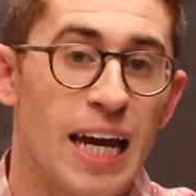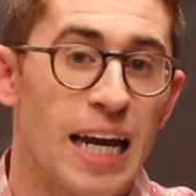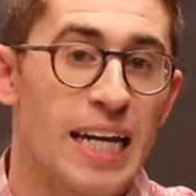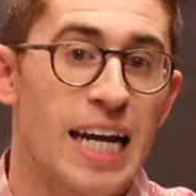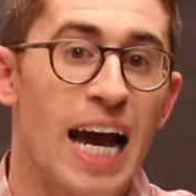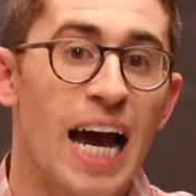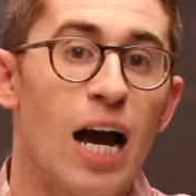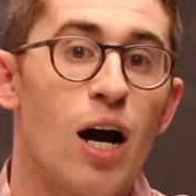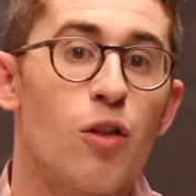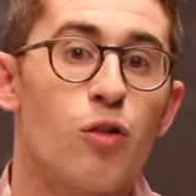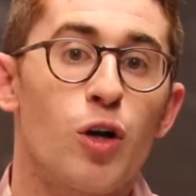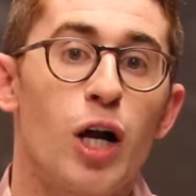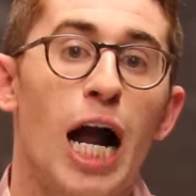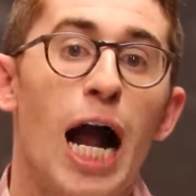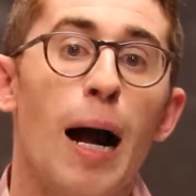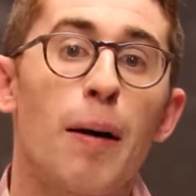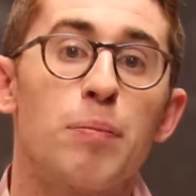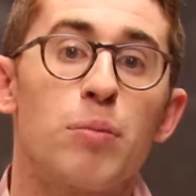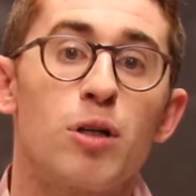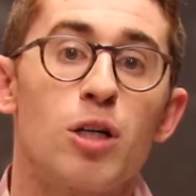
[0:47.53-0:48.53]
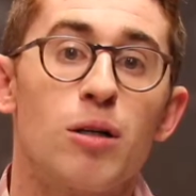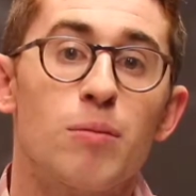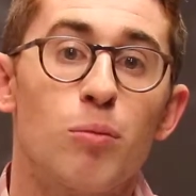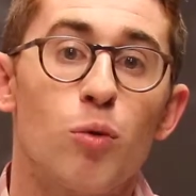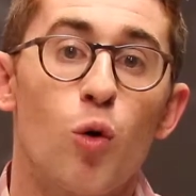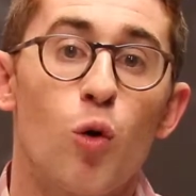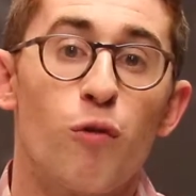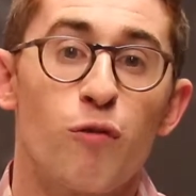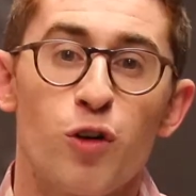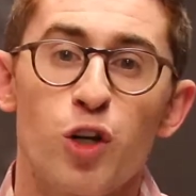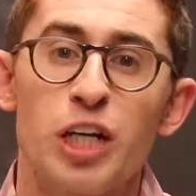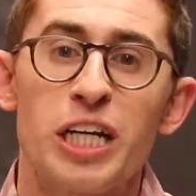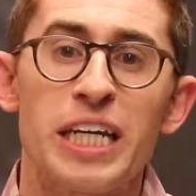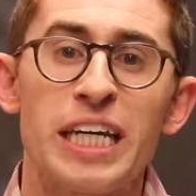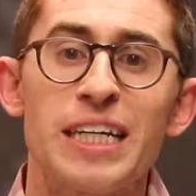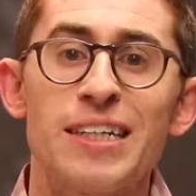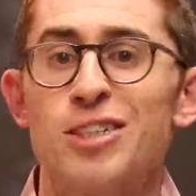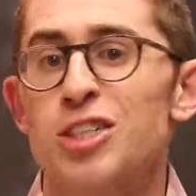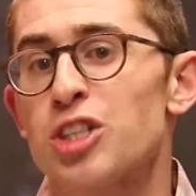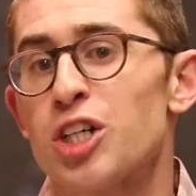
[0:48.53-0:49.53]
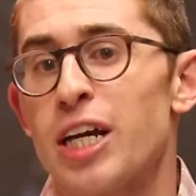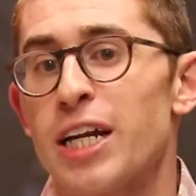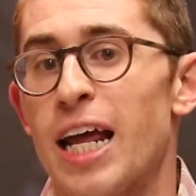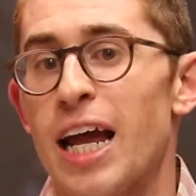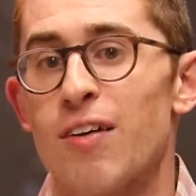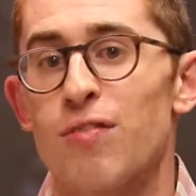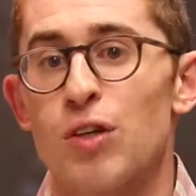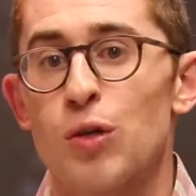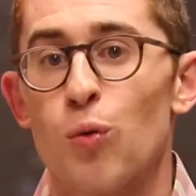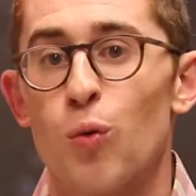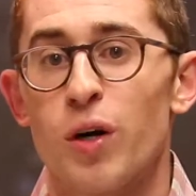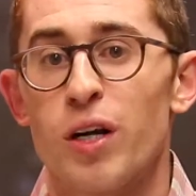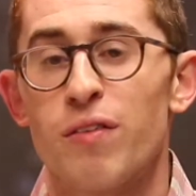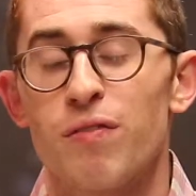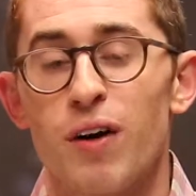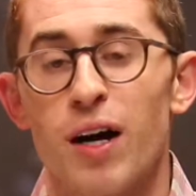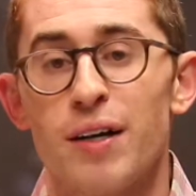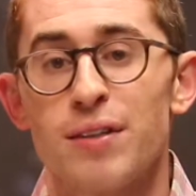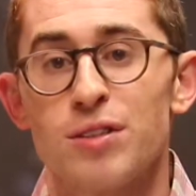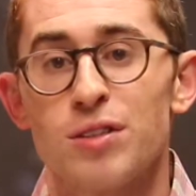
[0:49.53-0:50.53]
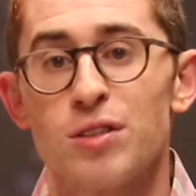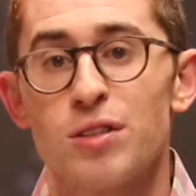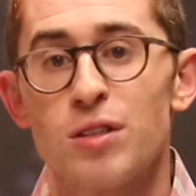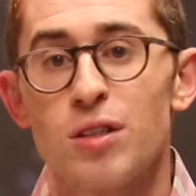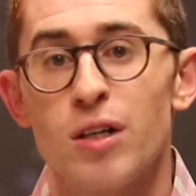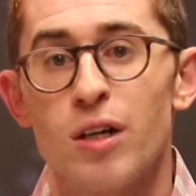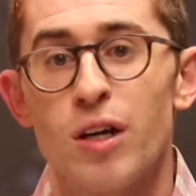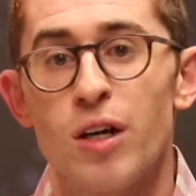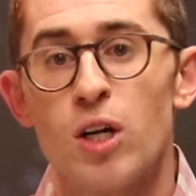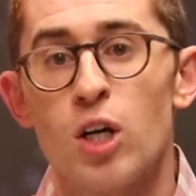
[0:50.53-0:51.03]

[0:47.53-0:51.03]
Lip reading: and how they're applicable for each and every one of us.